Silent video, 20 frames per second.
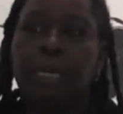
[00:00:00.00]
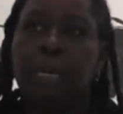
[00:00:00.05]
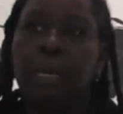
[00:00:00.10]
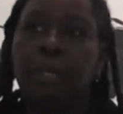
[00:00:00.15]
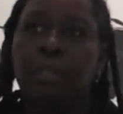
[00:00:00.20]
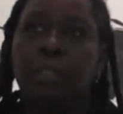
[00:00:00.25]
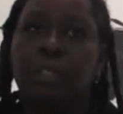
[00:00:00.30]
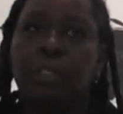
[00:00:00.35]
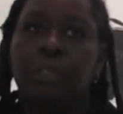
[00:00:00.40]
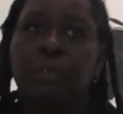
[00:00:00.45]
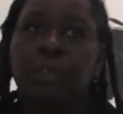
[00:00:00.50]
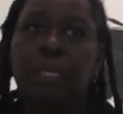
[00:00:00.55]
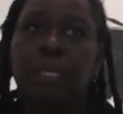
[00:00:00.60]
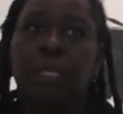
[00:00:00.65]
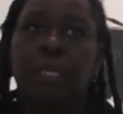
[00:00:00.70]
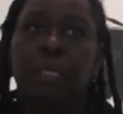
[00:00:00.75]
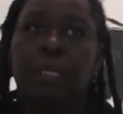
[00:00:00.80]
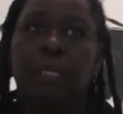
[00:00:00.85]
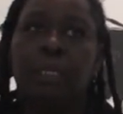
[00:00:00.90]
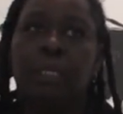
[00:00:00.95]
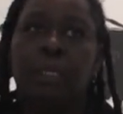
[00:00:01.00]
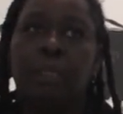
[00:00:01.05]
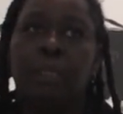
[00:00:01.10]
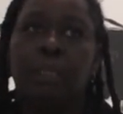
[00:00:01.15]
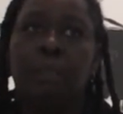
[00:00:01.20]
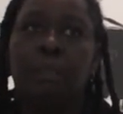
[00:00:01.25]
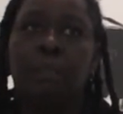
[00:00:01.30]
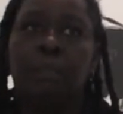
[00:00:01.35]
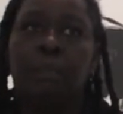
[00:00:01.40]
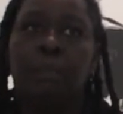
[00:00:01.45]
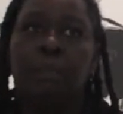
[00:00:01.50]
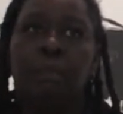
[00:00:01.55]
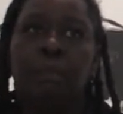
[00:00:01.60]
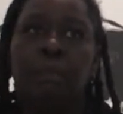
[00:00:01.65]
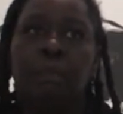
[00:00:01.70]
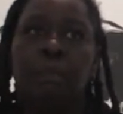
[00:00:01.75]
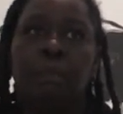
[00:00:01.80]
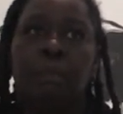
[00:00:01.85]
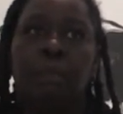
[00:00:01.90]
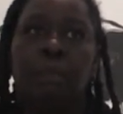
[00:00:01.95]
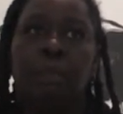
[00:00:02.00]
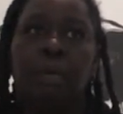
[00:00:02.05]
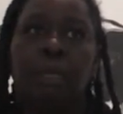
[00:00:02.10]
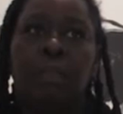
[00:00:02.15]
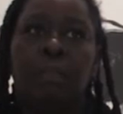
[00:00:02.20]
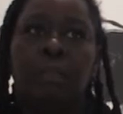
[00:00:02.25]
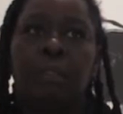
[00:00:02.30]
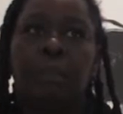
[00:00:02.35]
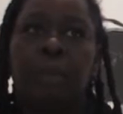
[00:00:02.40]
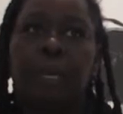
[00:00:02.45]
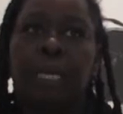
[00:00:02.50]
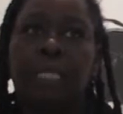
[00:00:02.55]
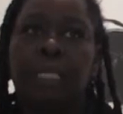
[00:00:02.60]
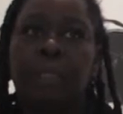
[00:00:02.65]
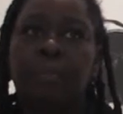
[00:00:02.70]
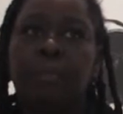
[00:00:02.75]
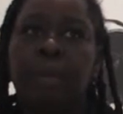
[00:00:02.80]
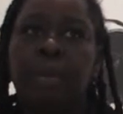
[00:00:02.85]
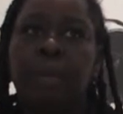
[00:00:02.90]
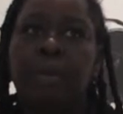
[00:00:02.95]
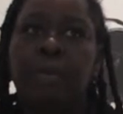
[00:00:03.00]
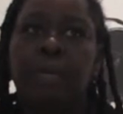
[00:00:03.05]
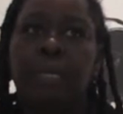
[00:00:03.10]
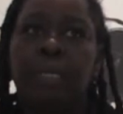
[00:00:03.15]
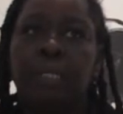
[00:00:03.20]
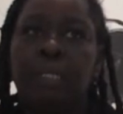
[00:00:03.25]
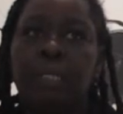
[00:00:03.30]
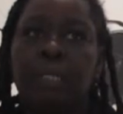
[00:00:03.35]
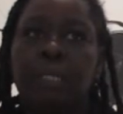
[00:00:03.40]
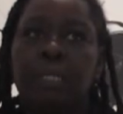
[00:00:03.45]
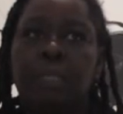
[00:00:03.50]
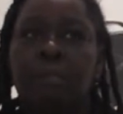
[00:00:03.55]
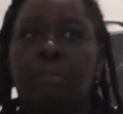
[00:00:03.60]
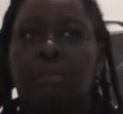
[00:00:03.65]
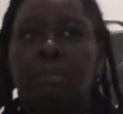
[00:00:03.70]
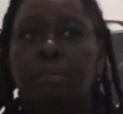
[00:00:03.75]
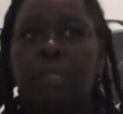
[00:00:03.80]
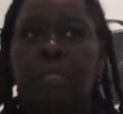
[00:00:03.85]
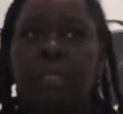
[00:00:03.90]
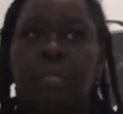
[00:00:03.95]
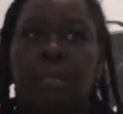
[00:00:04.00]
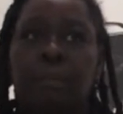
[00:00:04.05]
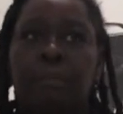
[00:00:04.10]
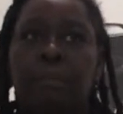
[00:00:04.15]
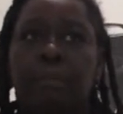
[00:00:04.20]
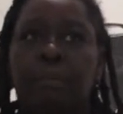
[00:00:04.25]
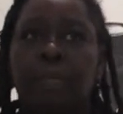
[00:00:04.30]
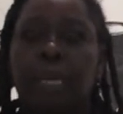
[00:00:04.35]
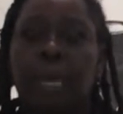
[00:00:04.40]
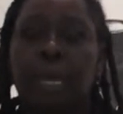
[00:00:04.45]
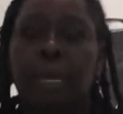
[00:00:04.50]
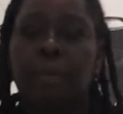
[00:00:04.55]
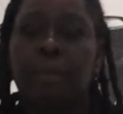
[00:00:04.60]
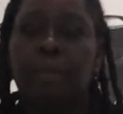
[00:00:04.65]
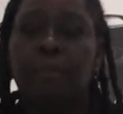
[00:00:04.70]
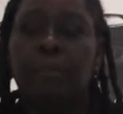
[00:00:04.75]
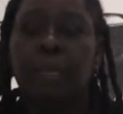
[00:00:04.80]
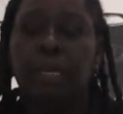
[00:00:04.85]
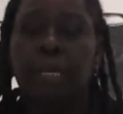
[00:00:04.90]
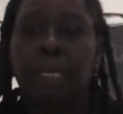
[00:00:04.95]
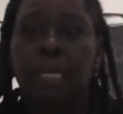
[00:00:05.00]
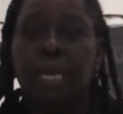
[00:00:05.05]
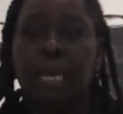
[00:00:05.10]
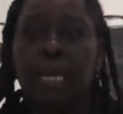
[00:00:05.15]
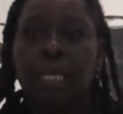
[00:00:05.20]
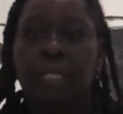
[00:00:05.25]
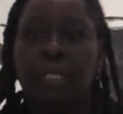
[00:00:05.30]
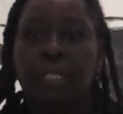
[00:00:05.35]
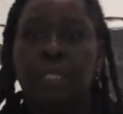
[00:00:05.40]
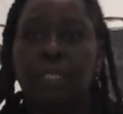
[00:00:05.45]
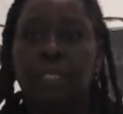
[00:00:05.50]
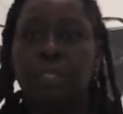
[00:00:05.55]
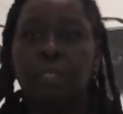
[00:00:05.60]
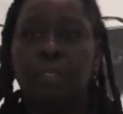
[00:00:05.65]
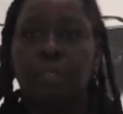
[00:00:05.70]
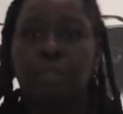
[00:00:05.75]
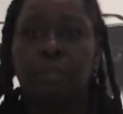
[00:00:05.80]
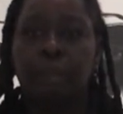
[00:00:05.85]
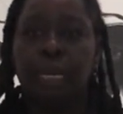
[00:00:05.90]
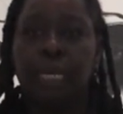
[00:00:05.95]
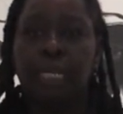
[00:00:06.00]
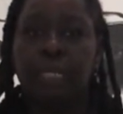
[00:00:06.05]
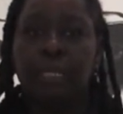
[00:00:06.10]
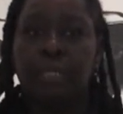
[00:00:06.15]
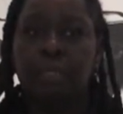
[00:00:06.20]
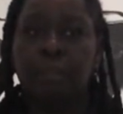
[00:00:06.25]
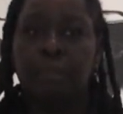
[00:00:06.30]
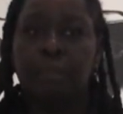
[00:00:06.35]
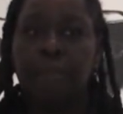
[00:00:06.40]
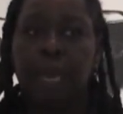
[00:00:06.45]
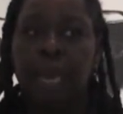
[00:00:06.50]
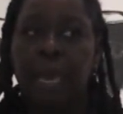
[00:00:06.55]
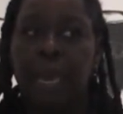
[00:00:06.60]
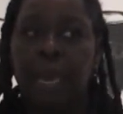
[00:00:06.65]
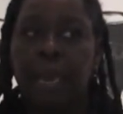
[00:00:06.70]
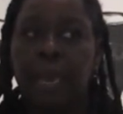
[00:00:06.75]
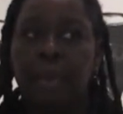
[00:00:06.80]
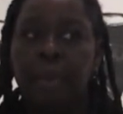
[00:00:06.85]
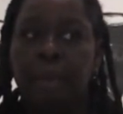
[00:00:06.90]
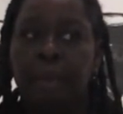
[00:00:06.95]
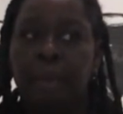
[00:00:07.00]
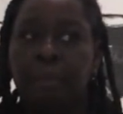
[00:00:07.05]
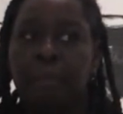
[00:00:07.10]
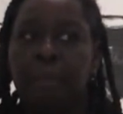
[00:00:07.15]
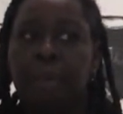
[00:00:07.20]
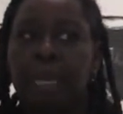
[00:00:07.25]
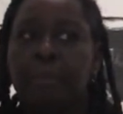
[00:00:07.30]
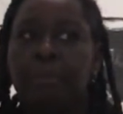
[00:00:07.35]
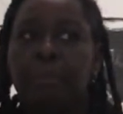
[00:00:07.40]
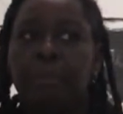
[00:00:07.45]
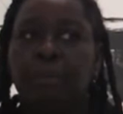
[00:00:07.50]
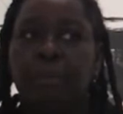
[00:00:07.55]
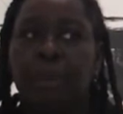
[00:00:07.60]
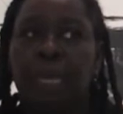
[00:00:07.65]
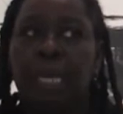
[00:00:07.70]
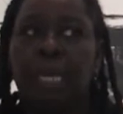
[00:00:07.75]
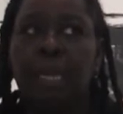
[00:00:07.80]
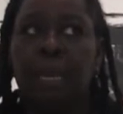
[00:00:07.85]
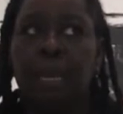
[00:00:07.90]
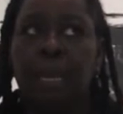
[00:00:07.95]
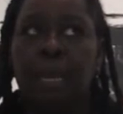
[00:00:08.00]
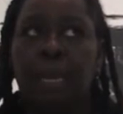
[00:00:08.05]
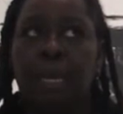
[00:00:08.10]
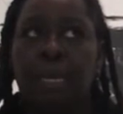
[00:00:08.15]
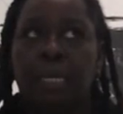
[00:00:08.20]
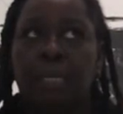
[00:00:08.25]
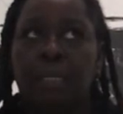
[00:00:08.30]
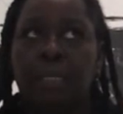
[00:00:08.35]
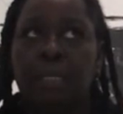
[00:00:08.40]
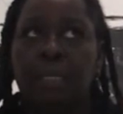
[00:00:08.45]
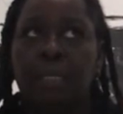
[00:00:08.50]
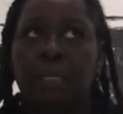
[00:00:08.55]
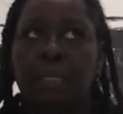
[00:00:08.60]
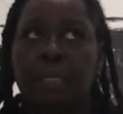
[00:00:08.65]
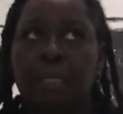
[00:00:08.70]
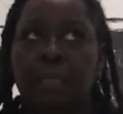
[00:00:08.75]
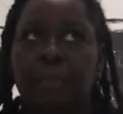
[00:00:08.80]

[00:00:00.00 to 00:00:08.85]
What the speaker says: country and to experience some kind of institutional racism there made me realise